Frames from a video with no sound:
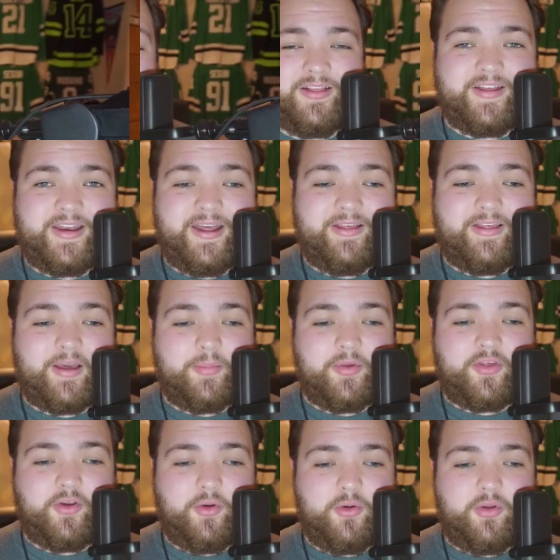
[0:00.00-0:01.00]
Today's
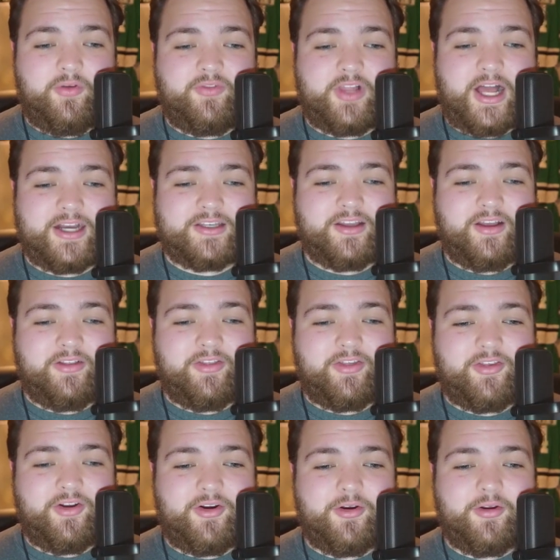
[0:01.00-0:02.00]
episode of Locked On
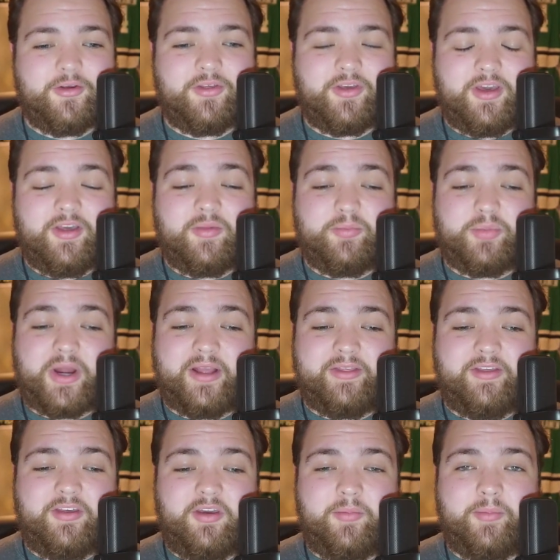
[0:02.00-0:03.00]
Stars is brought
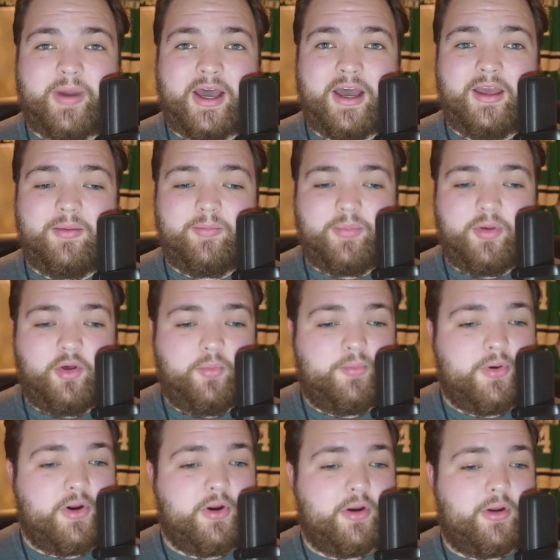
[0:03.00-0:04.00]
to you by Built
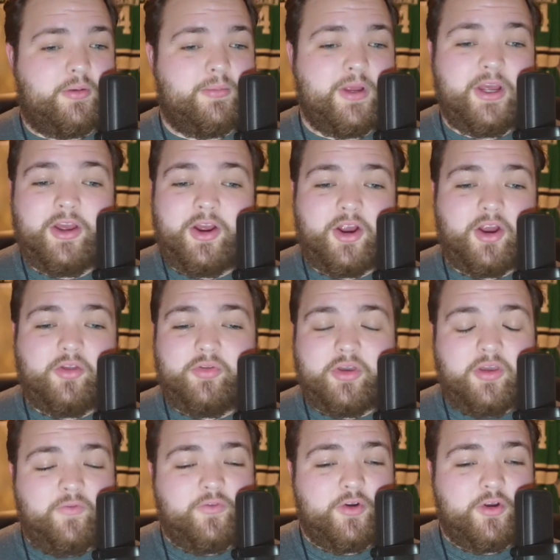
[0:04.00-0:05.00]
Bar. Are you
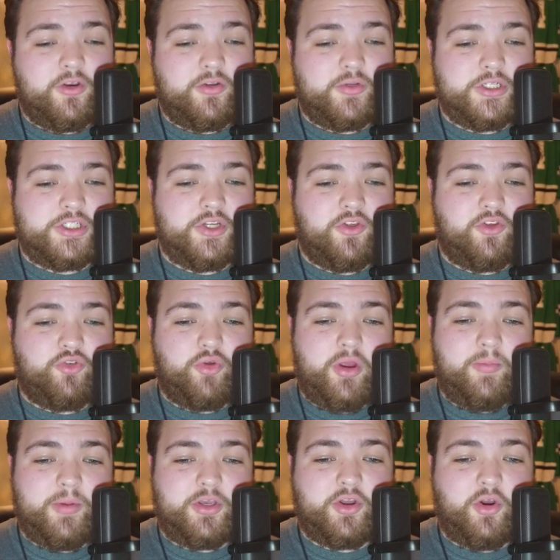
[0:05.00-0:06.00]
looking for a delicious treat
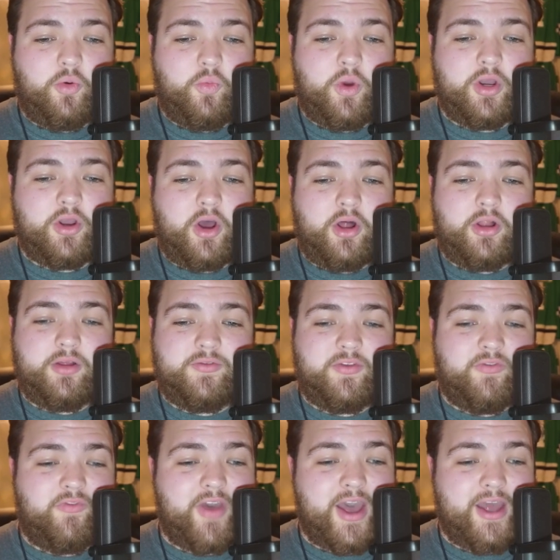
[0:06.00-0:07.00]
but don't want all of the
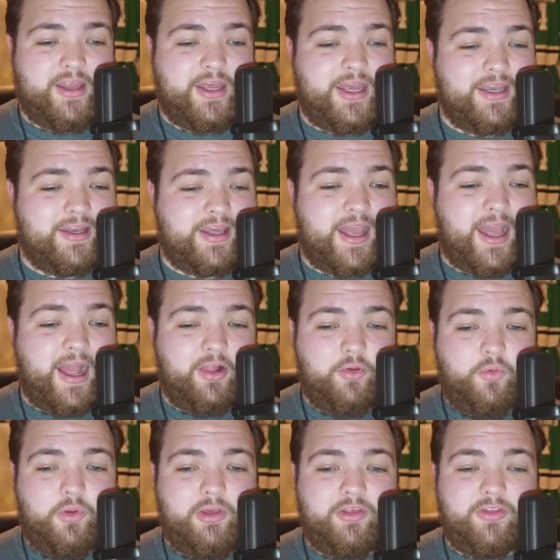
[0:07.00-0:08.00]
fat and
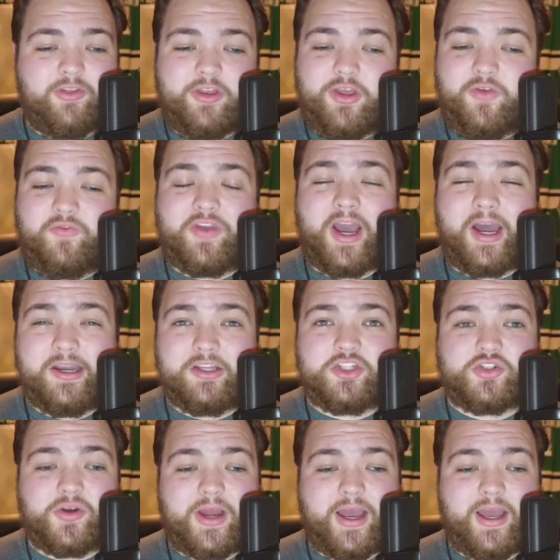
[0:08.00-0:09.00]
calories? Then you've got to
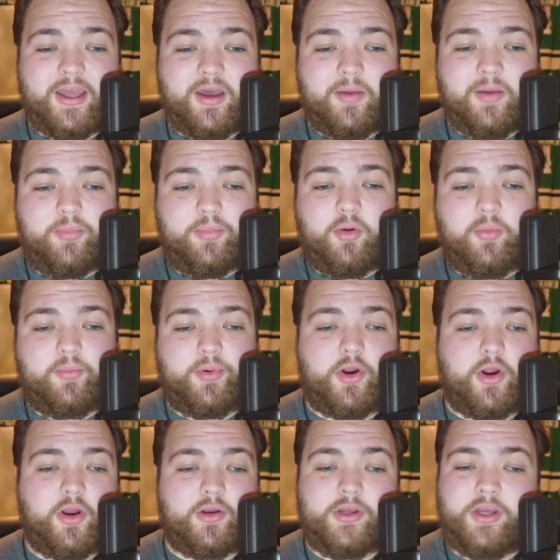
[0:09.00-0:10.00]
try a Built
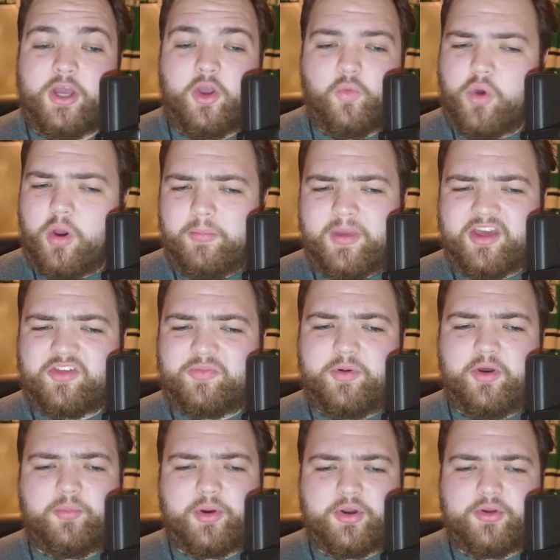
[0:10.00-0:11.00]
Bar. What makes
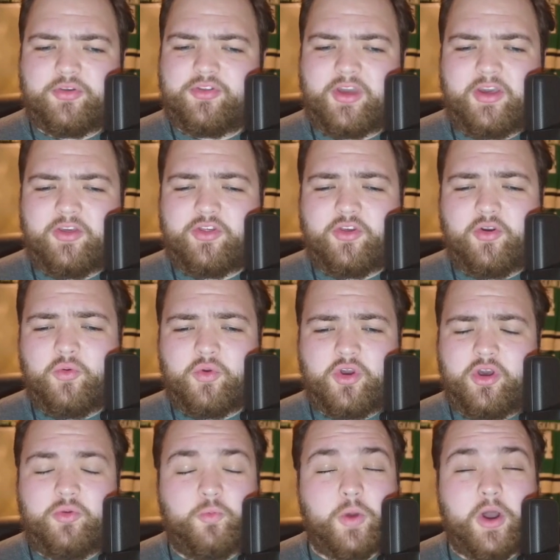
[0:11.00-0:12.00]
Built Bars taste so
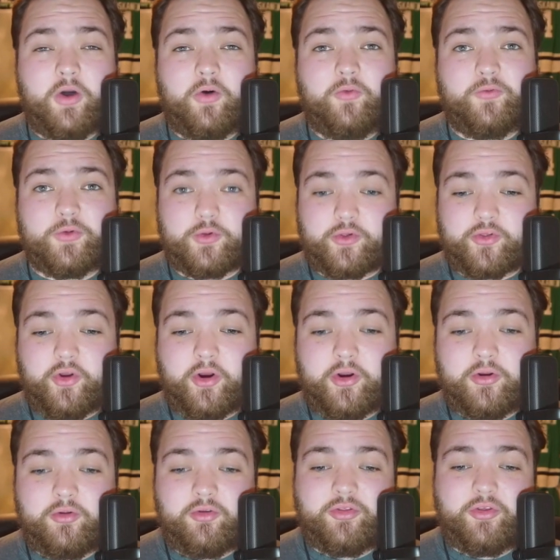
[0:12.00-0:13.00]
good? Well, for
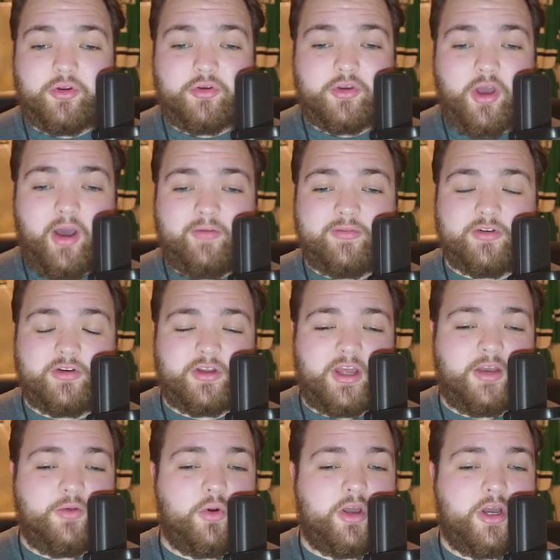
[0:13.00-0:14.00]
starters, they're covered
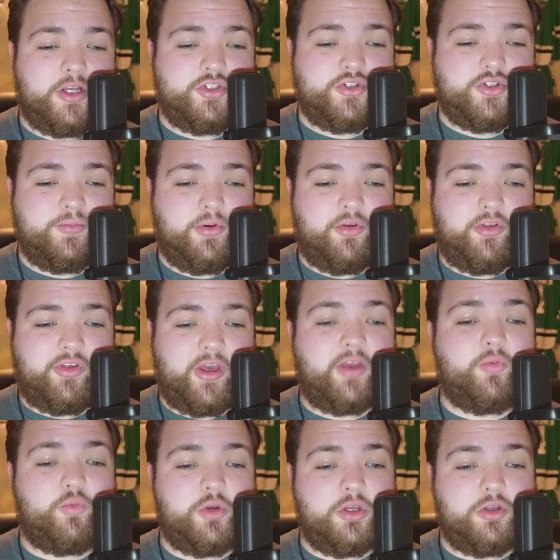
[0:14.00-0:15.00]
in 100%
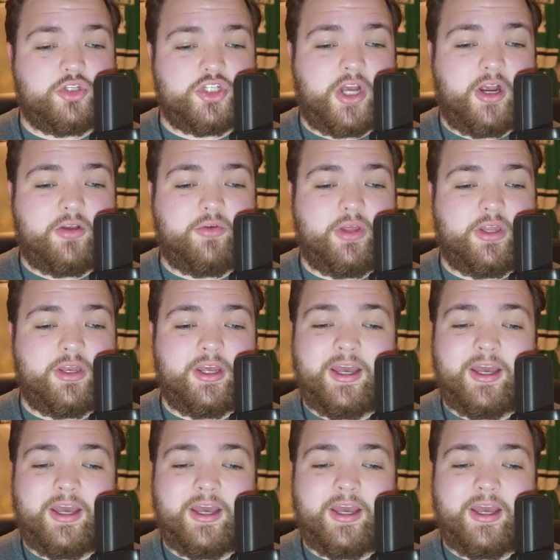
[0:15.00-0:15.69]
real chocolate.